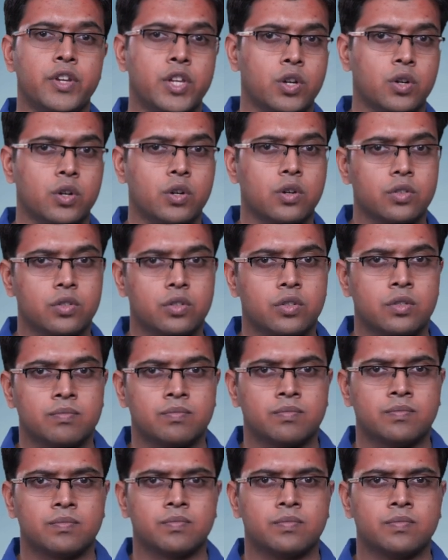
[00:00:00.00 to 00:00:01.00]
video course.
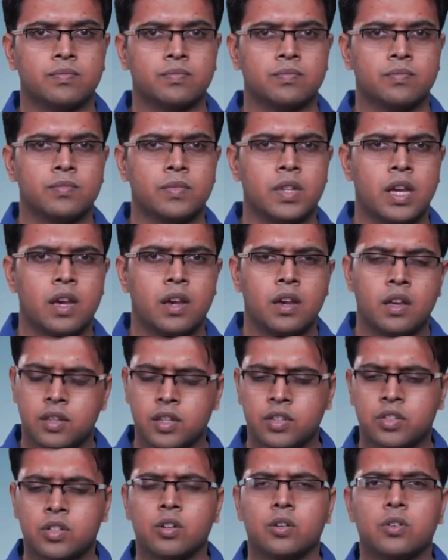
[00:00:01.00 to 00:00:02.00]

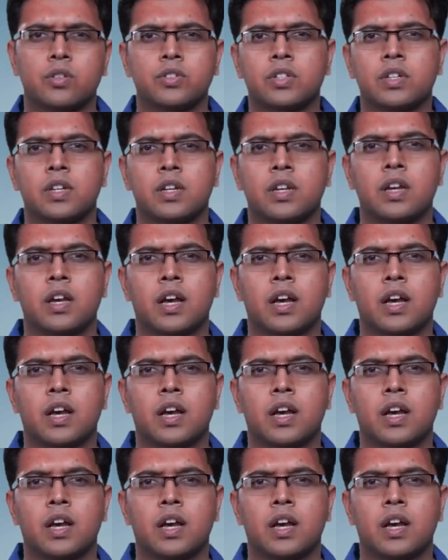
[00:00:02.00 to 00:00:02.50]
This course